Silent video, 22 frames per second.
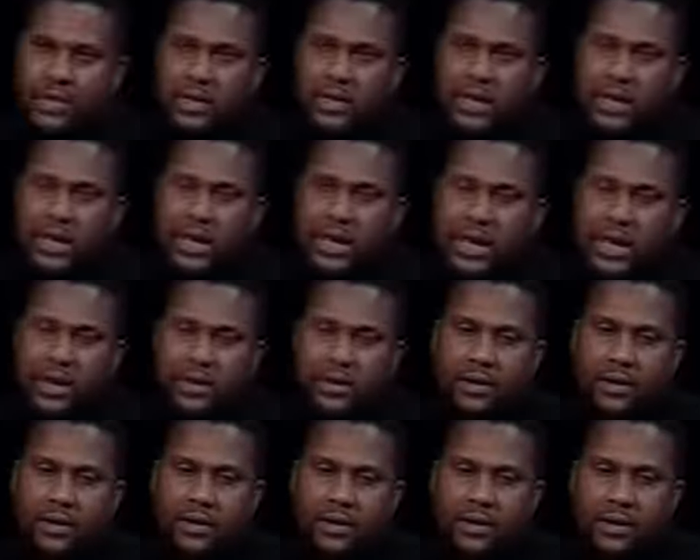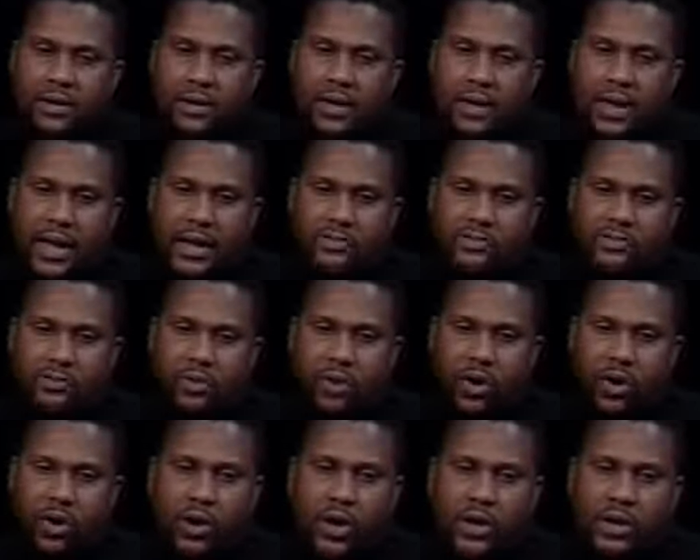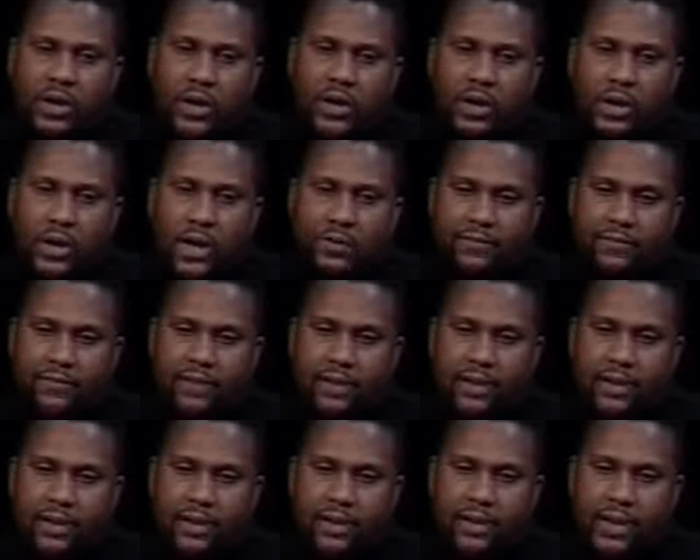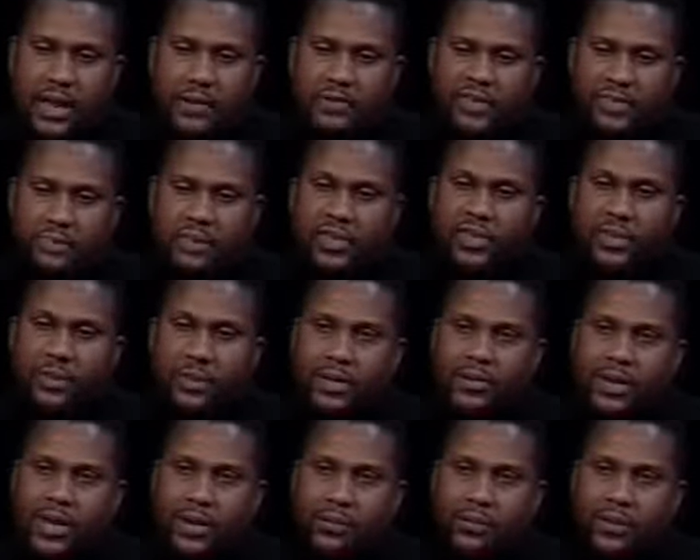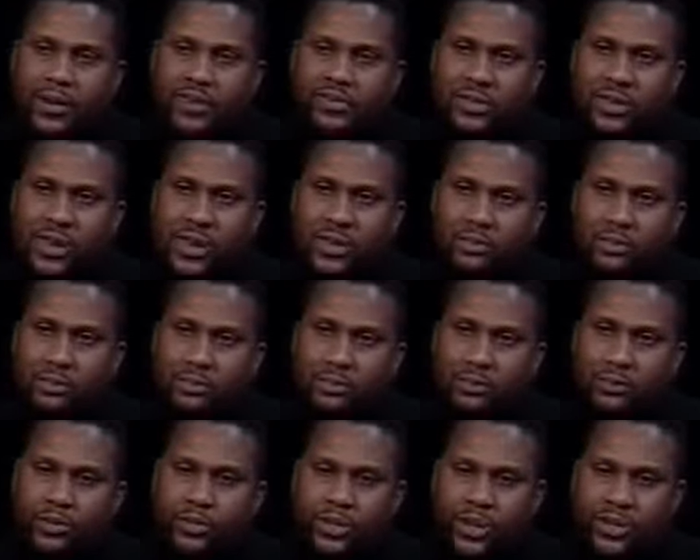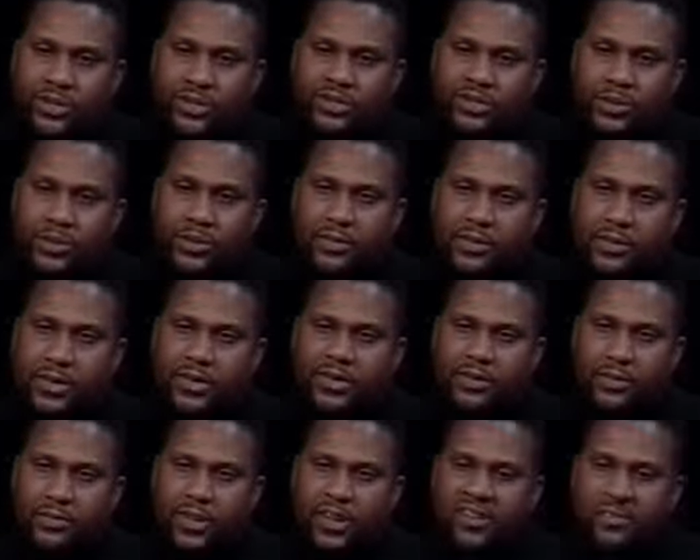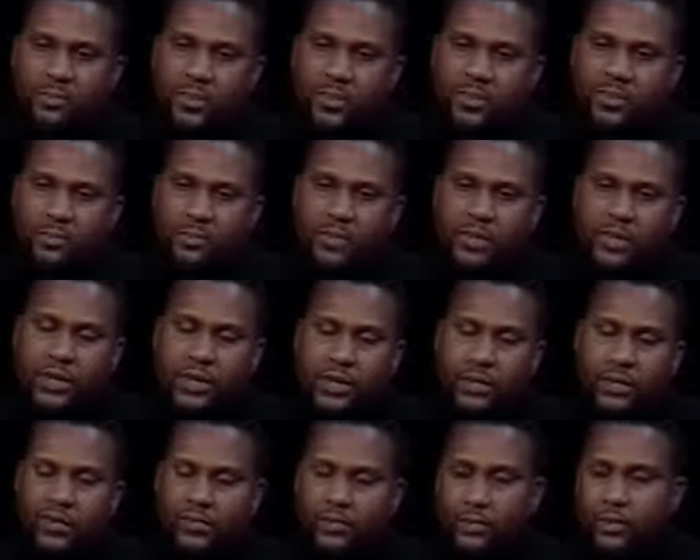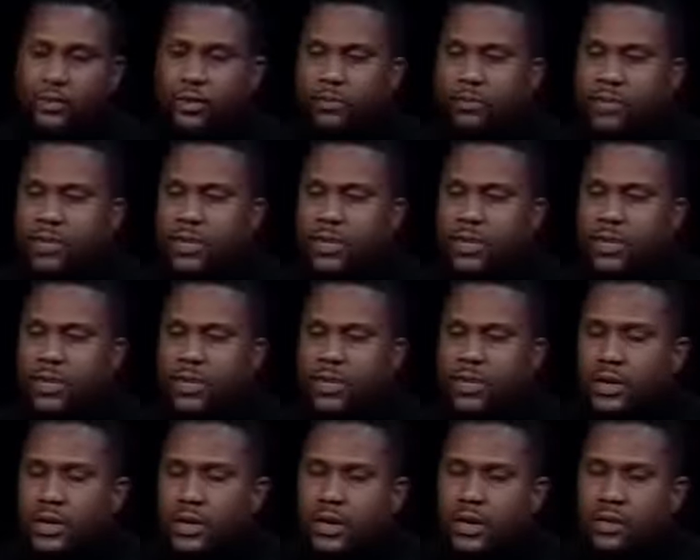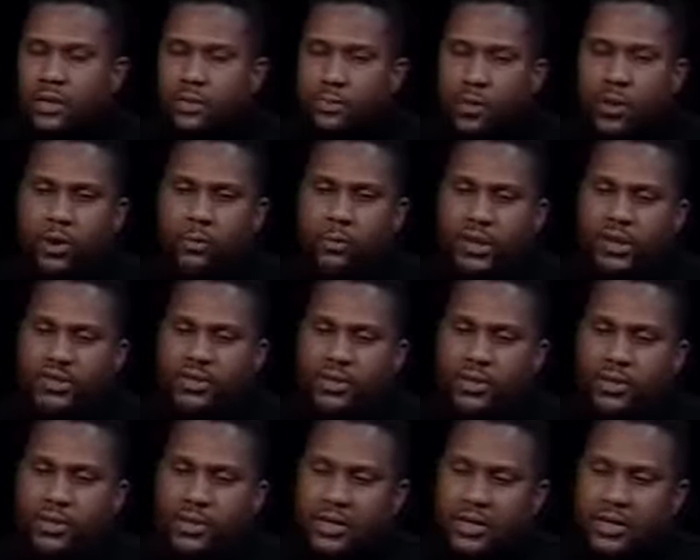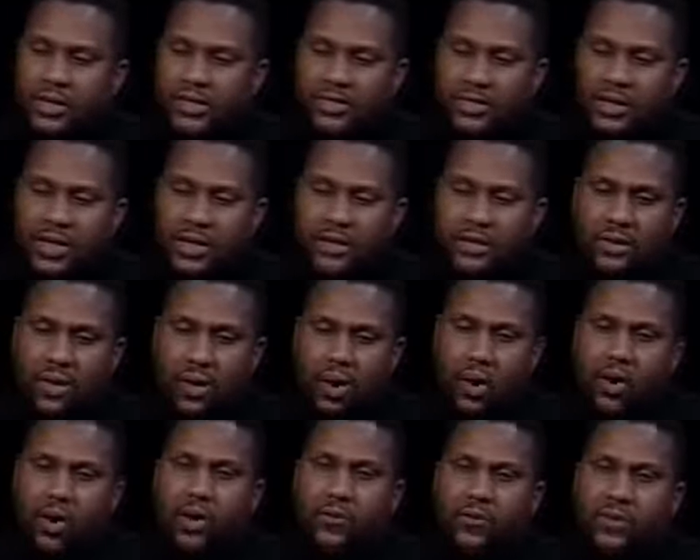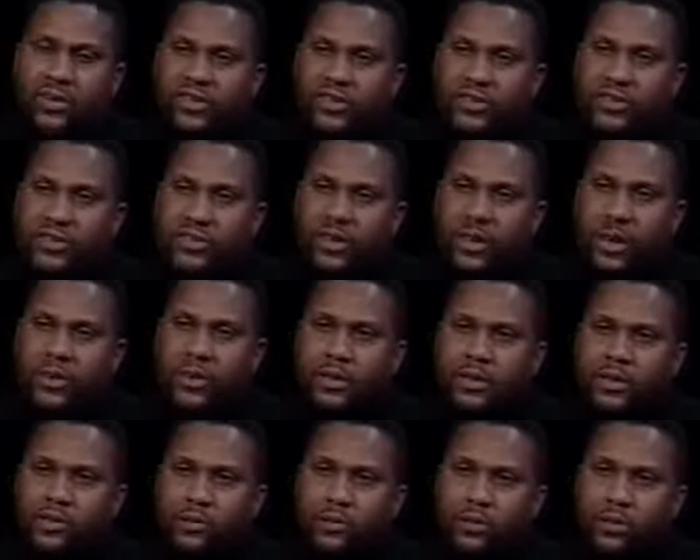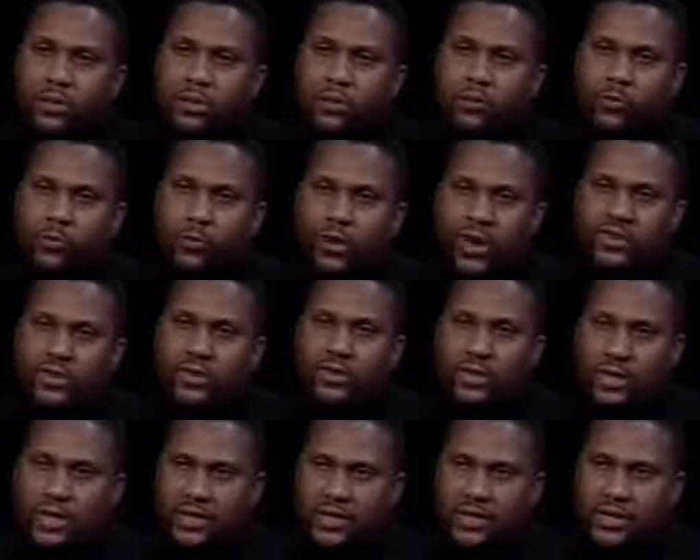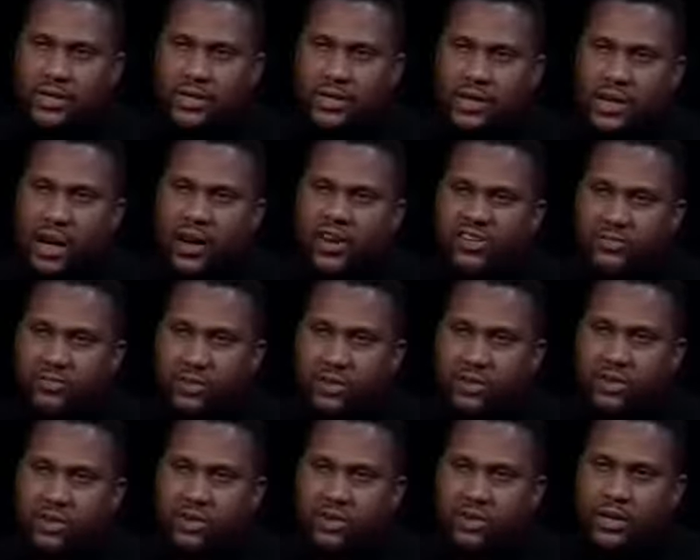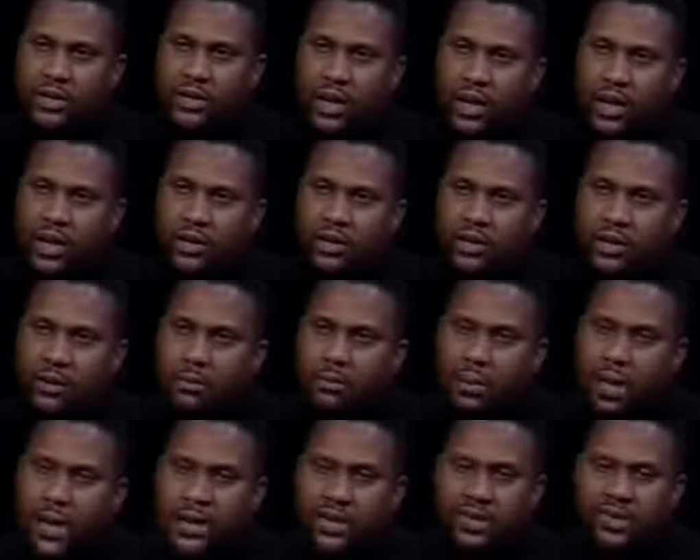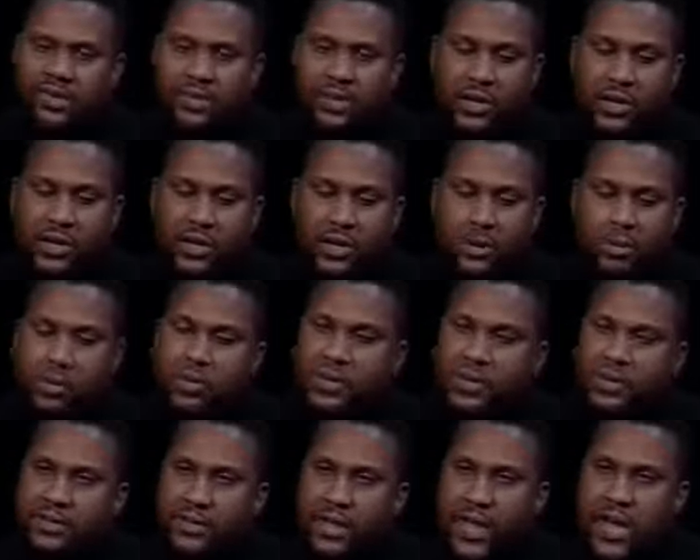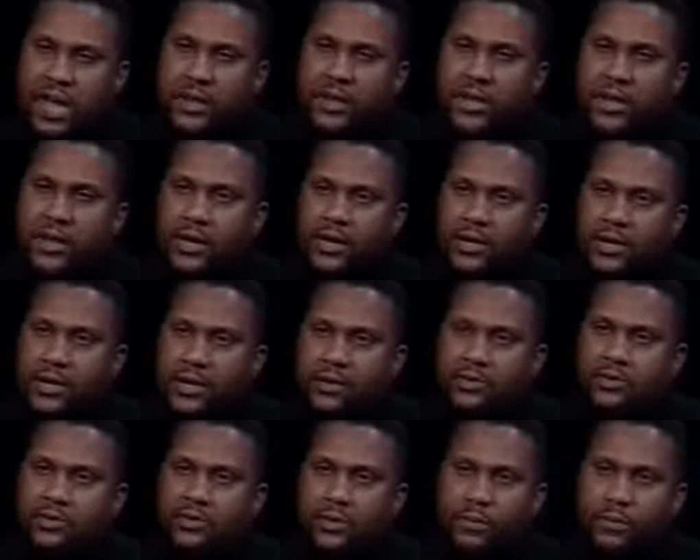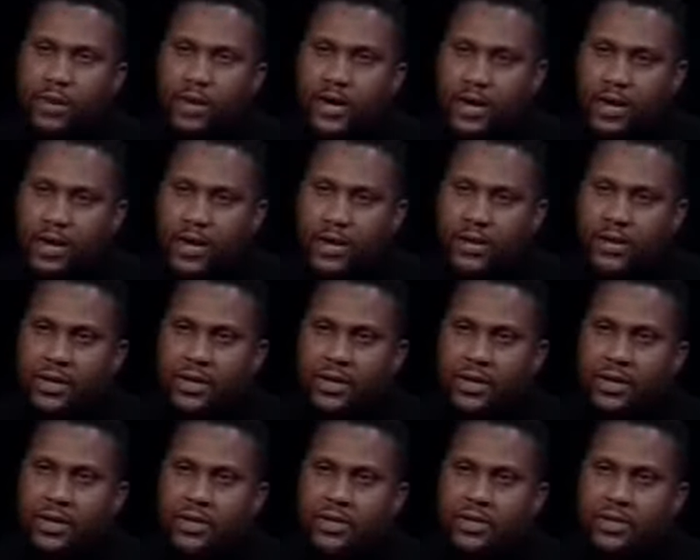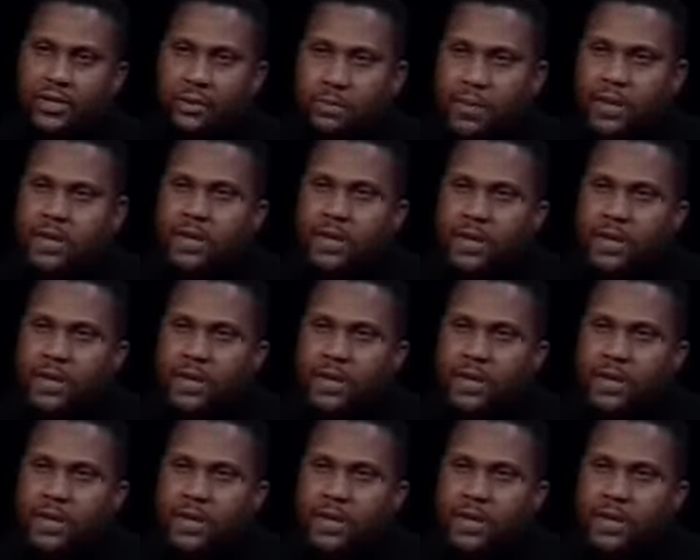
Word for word: And I draw, I, I, I, gave a speech about that once, and I, put, I took some of the tenets of that speech and put it in this book. Uh, the point basically is that all of us come into this world resident in our spirit, in our bodies, with a talent and a gift from God to make a